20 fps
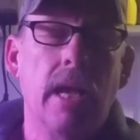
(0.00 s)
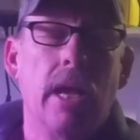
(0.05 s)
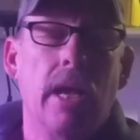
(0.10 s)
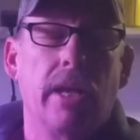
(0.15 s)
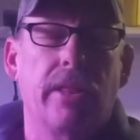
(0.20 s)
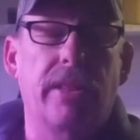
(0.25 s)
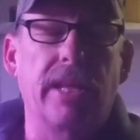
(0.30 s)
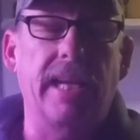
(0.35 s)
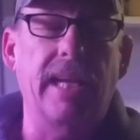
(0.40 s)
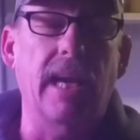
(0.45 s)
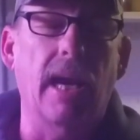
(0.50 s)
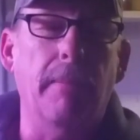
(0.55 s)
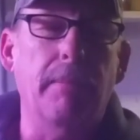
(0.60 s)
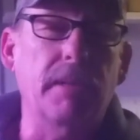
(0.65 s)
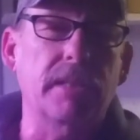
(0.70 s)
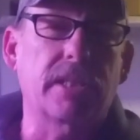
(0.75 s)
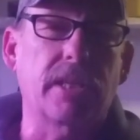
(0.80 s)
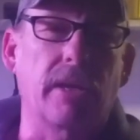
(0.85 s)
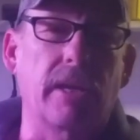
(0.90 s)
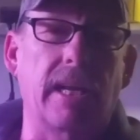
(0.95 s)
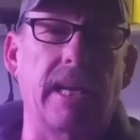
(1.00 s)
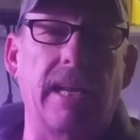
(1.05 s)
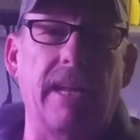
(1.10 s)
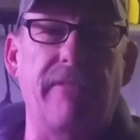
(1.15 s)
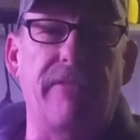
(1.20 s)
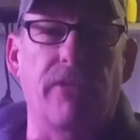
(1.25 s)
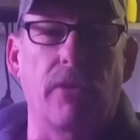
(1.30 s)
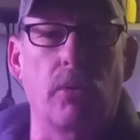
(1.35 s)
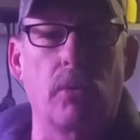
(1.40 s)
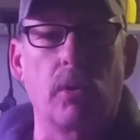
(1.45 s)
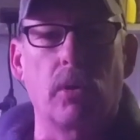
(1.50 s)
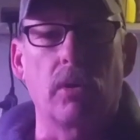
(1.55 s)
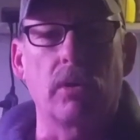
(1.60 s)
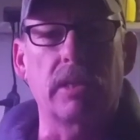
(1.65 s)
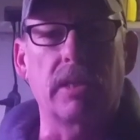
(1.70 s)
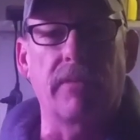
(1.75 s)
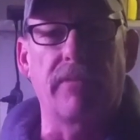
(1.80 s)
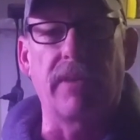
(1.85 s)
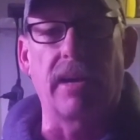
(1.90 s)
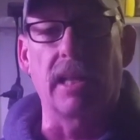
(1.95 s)
The opportunity for rural
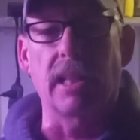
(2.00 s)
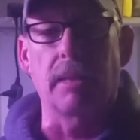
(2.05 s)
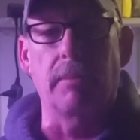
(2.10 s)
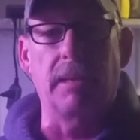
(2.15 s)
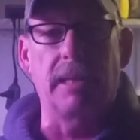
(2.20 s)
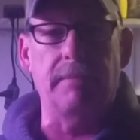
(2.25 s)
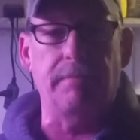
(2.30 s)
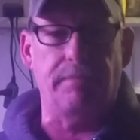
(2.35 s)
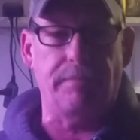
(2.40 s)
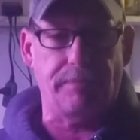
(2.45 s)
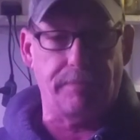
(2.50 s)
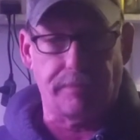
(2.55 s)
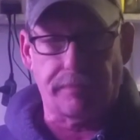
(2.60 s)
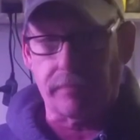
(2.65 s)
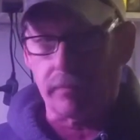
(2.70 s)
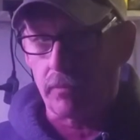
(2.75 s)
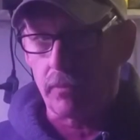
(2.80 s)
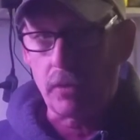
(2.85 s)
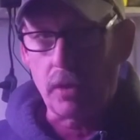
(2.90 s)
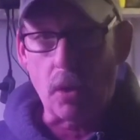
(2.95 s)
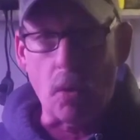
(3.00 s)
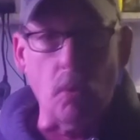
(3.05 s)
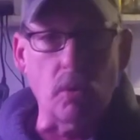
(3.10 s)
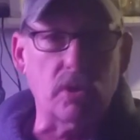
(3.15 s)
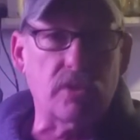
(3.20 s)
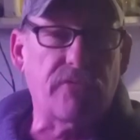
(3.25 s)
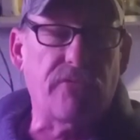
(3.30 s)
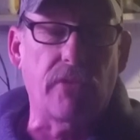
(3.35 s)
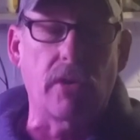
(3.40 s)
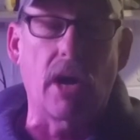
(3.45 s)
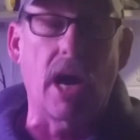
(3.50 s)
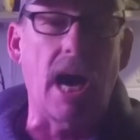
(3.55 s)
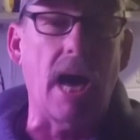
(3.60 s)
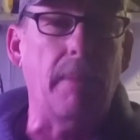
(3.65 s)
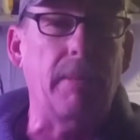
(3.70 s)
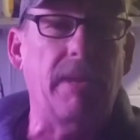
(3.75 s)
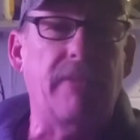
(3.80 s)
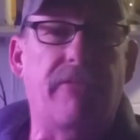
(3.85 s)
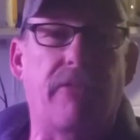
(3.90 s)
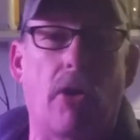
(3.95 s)
development or for hobby
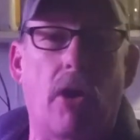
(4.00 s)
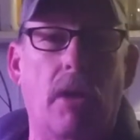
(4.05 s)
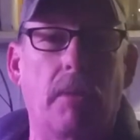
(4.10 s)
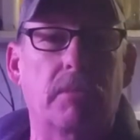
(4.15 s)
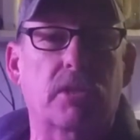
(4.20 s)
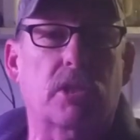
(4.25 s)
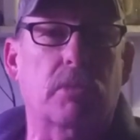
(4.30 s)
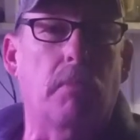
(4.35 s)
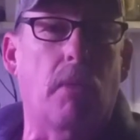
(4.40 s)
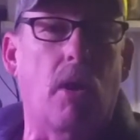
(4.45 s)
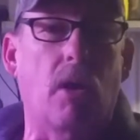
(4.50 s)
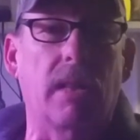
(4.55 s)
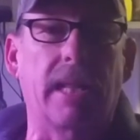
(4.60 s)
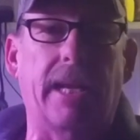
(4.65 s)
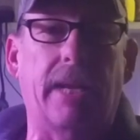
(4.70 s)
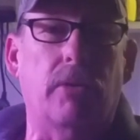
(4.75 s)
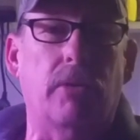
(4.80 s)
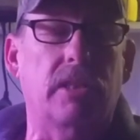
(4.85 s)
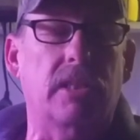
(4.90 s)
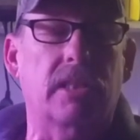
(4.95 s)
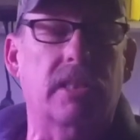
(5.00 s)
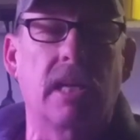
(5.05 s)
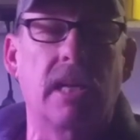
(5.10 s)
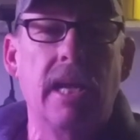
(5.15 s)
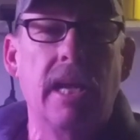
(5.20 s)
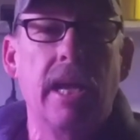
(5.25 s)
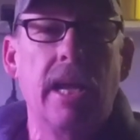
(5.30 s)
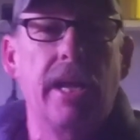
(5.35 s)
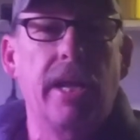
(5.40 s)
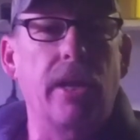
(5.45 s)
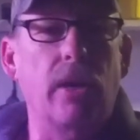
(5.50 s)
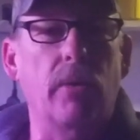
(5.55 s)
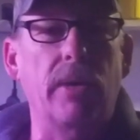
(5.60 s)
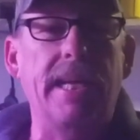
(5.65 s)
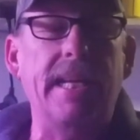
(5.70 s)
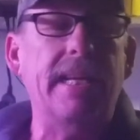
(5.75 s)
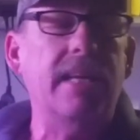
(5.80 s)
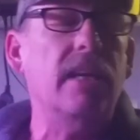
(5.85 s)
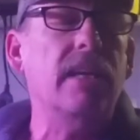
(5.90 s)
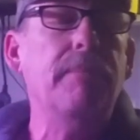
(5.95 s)
farms, small acreages, you know, he
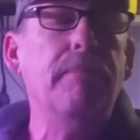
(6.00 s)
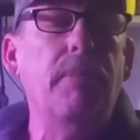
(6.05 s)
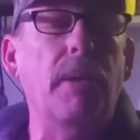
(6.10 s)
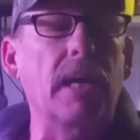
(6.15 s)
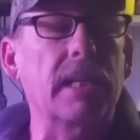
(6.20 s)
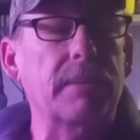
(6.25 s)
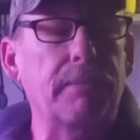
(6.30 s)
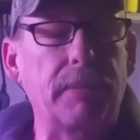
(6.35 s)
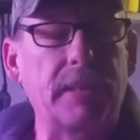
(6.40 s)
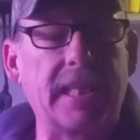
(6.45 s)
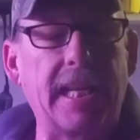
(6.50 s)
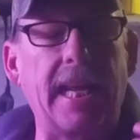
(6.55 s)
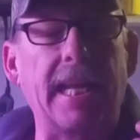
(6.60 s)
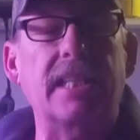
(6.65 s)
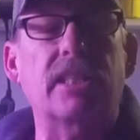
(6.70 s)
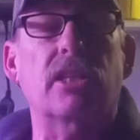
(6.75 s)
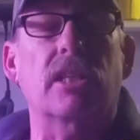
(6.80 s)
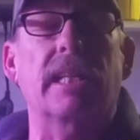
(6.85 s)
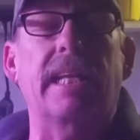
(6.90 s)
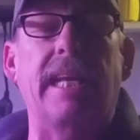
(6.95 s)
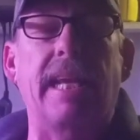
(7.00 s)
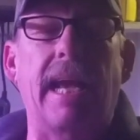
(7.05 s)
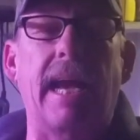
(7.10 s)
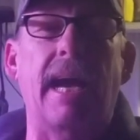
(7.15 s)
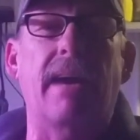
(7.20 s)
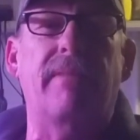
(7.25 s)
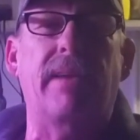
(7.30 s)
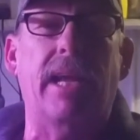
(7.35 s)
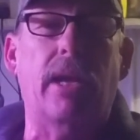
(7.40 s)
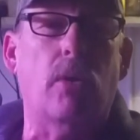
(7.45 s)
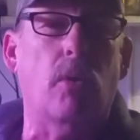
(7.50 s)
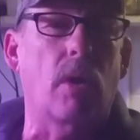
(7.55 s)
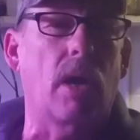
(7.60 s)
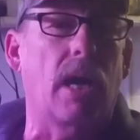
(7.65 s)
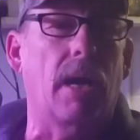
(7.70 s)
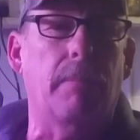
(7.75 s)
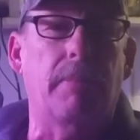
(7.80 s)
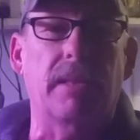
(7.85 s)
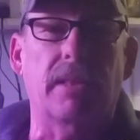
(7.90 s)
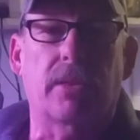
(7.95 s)
could potentially have a
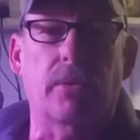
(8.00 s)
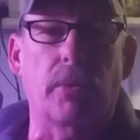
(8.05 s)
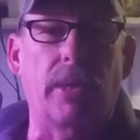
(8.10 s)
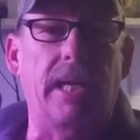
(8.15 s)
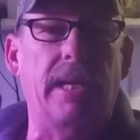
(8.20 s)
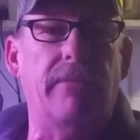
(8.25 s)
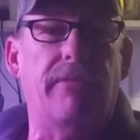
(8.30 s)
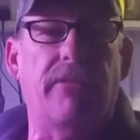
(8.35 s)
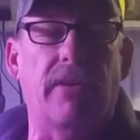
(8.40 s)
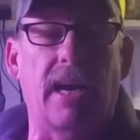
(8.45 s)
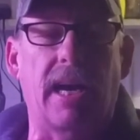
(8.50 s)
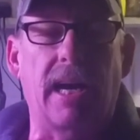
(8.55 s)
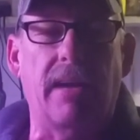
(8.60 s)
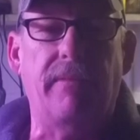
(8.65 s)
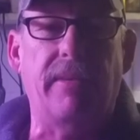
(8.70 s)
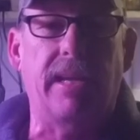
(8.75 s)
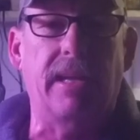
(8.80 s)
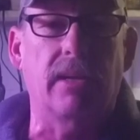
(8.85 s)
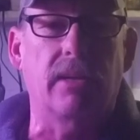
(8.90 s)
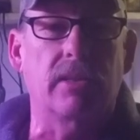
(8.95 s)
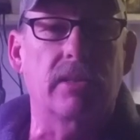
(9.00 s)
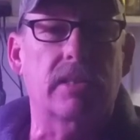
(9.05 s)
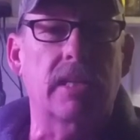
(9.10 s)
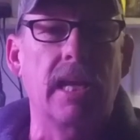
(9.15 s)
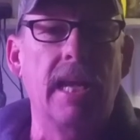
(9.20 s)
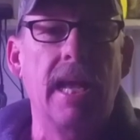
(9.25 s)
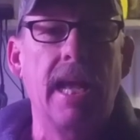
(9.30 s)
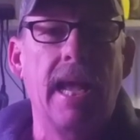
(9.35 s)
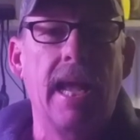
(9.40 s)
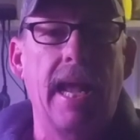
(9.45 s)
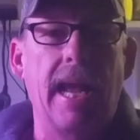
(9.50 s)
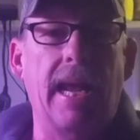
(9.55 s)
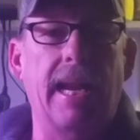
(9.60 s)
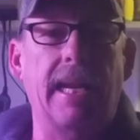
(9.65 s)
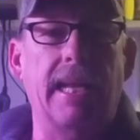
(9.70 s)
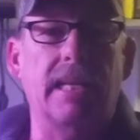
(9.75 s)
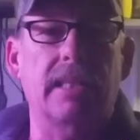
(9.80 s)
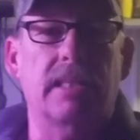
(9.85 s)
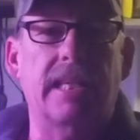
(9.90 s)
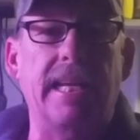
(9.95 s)
crop in 3 to 5 years, and
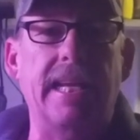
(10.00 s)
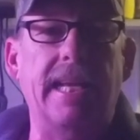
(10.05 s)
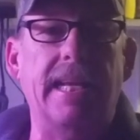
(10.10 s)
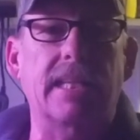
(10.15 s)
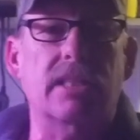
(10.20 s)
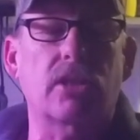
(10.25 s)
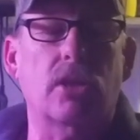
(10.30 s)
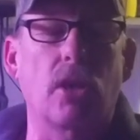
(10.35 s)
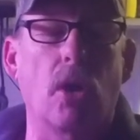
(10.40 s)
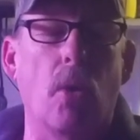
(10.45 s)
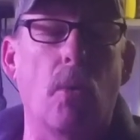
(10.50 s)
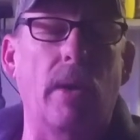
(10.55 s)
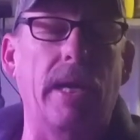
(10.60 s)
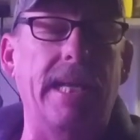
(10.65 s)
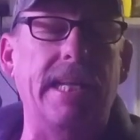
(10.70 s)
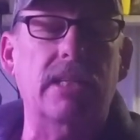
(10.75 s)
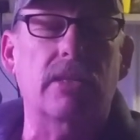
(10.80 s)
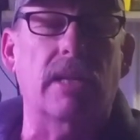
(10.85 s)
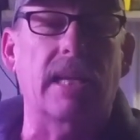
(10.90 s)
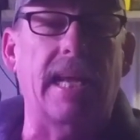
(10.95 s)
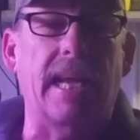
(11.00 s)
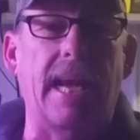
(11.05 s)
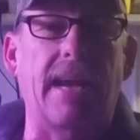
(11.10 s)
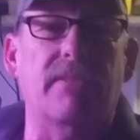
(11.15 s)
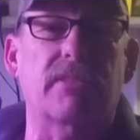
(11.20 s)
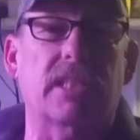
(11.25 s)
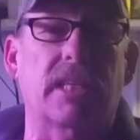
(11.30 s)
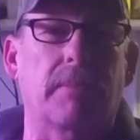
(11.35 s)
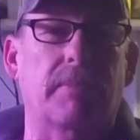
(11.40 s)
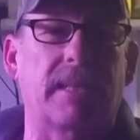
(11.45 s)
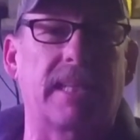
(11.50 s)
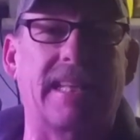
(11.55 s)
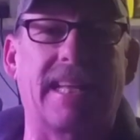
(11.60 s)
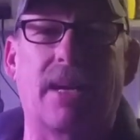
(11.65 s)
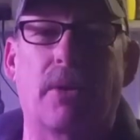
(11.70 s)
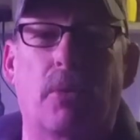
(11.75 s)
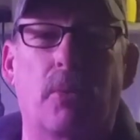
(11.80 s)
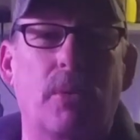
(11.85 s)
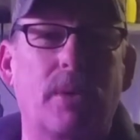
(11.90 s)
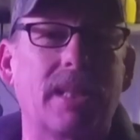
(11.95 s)
as he gets going, he's going to have something
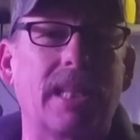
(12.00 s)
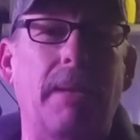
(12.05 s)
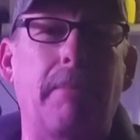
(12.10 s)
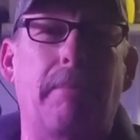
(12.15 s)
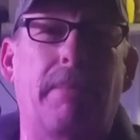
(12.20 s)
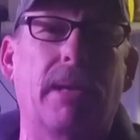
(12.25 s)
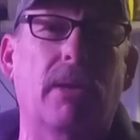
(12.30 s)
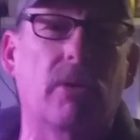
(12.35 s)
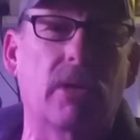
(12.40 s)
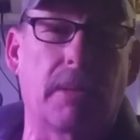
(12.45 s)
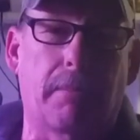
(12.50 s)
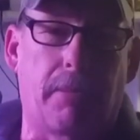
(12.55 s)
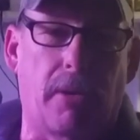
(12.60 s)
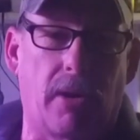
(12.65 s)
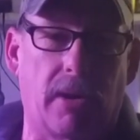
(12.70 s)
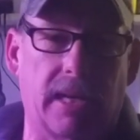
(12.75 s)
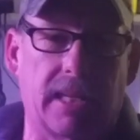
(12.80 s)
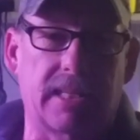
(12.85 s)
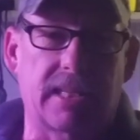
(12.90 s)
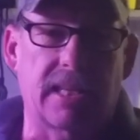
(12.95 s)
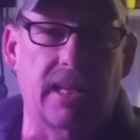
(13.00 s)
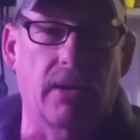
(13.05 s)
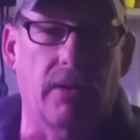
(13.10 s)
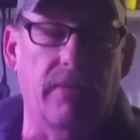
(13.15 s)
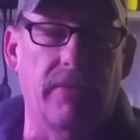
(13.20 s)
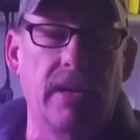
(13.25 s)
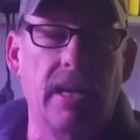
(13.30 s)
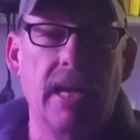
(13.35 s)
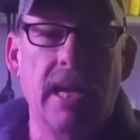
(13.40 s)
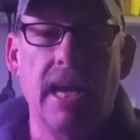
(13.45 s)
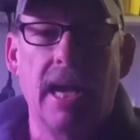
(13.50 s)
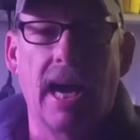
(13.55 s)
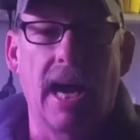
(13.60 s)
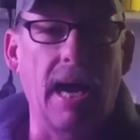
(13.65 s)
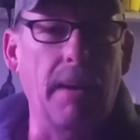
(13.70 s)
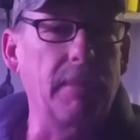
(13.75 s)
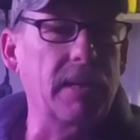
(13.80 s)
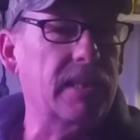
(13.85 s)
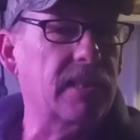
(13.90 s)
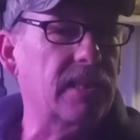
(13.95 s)
that'll really build upon itself. I'm
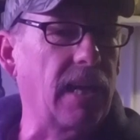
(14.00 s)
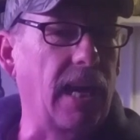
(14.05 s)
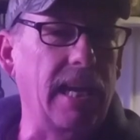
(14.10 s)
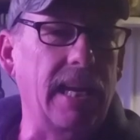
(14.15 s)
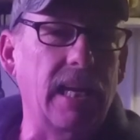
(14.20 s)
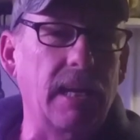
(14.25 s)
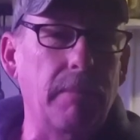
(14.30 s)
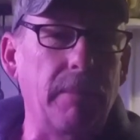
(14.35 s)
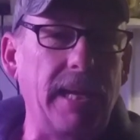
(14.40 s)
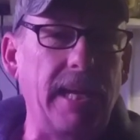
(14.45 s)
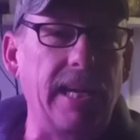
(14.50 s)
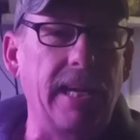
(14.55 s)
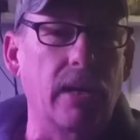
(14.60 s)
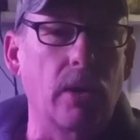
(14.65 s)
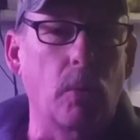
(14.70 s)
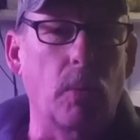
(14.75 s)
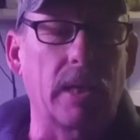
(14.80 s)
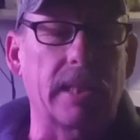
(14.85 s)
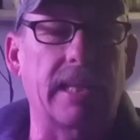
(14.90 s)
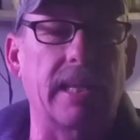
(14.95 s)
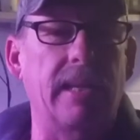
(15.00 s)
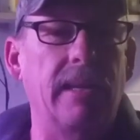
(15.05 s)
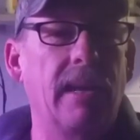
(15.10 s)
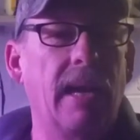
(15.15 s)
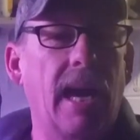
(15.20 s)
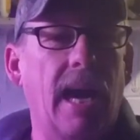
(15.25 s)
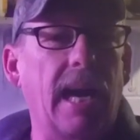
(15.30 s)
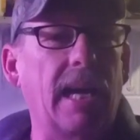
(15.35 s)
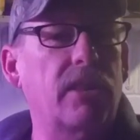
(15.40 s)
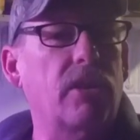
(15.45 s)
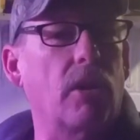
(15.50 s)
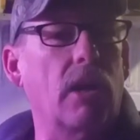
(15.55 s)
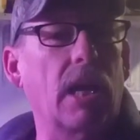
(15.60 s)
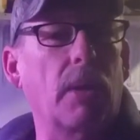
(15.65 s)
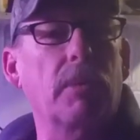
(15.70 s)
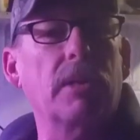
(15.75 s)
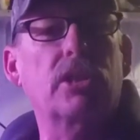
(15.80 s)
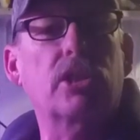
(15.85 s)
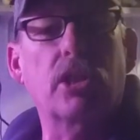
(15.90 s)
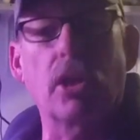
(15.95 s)
excited to be here with it. I thought I would
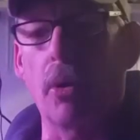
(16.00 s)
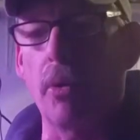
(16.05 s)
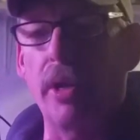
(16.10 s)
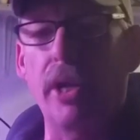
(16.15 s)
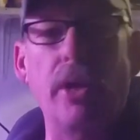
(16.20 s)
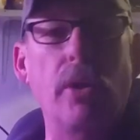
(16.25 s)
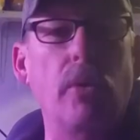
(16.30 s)
show you